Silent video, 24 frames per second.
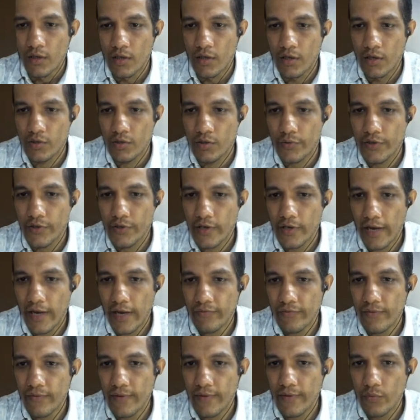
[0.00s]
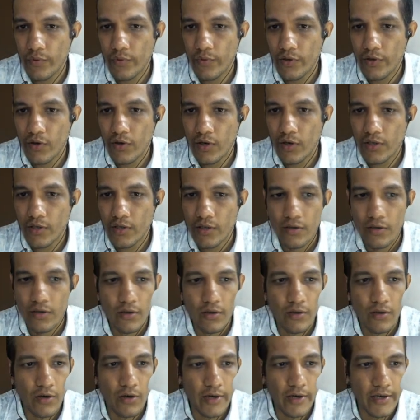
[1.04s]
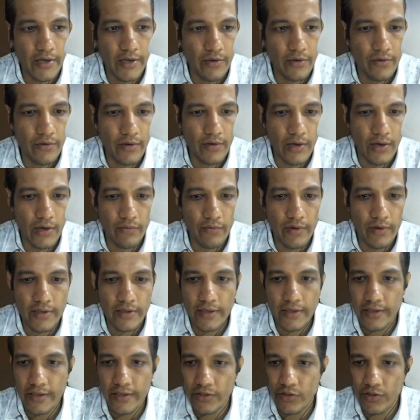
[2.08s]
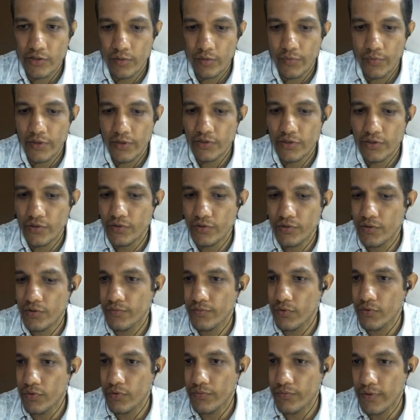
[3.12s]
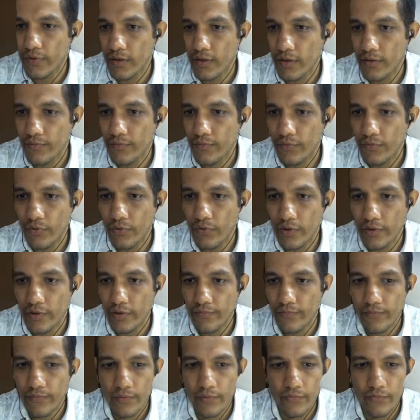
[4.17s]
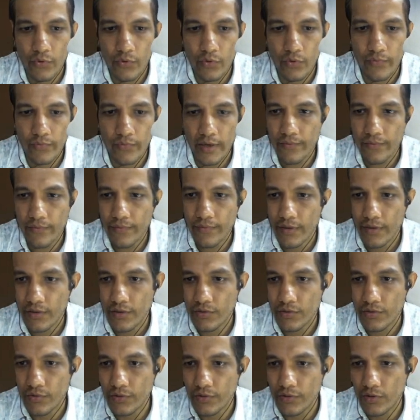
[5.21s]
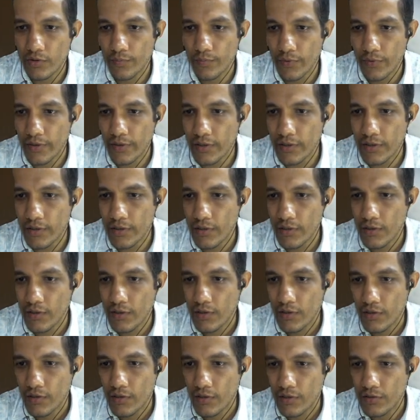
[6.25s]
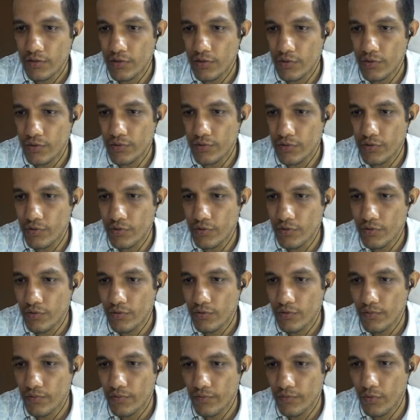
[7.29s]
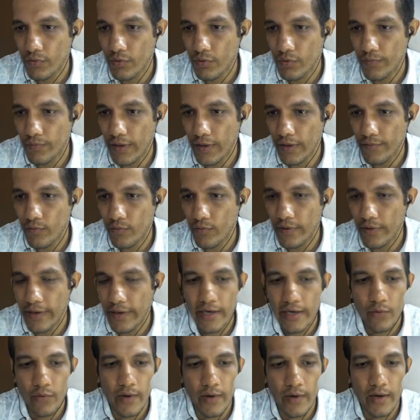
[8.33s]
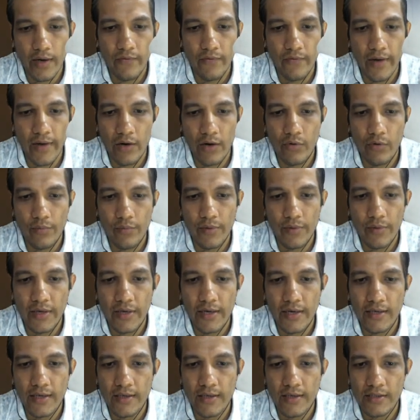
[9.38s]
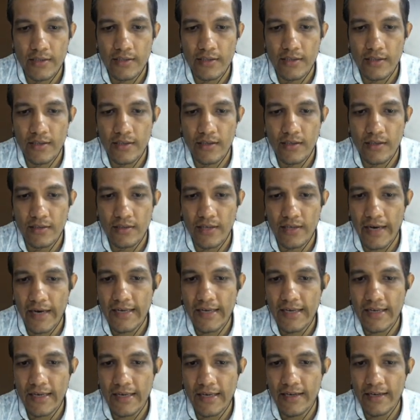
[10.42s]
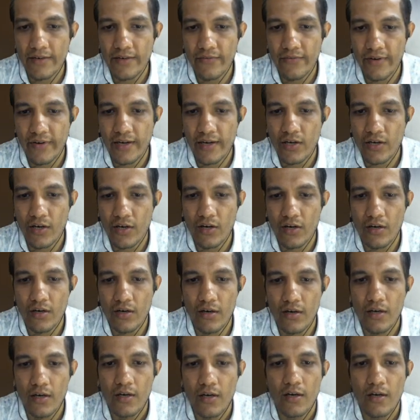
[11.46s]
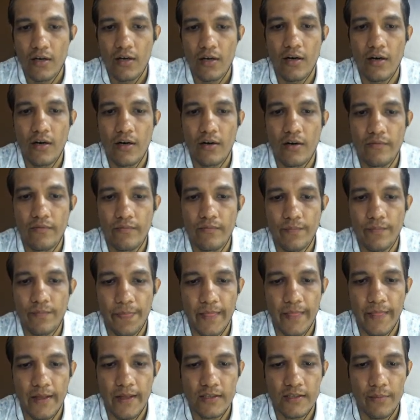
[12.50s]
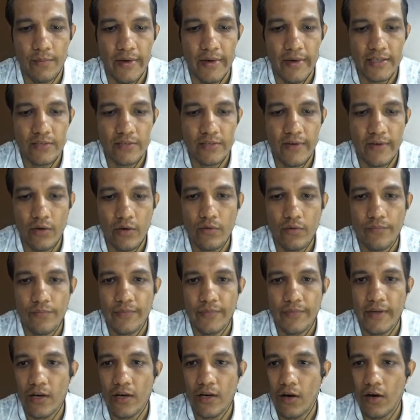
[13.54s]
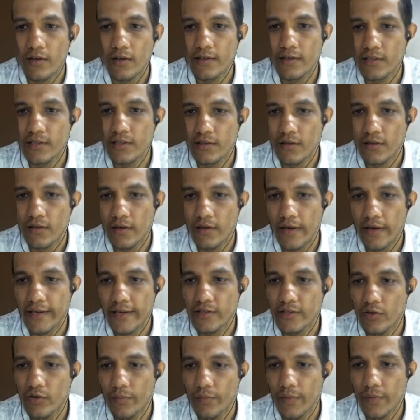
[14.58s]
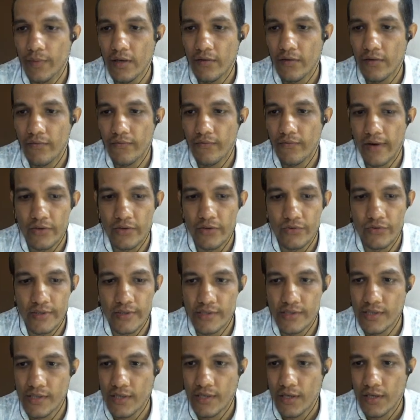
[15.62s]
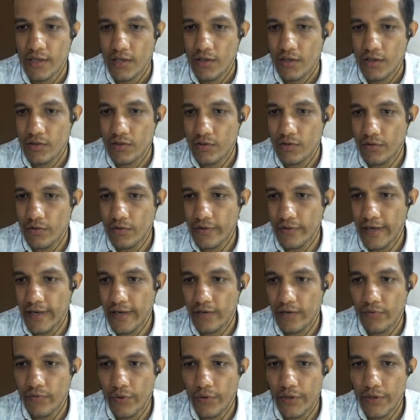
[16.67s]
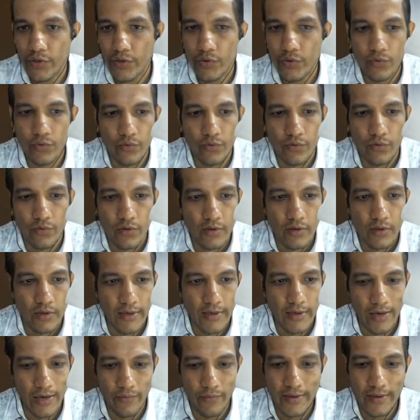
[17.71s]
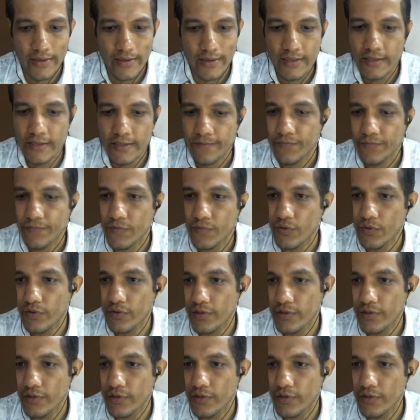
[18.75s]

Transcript: So here F value we got already calculated here, 0.0045. So 0.0045. Any one value will be get slightly different or some less value, then all this answer will be fluctuates. So carefully you need to calculate this. So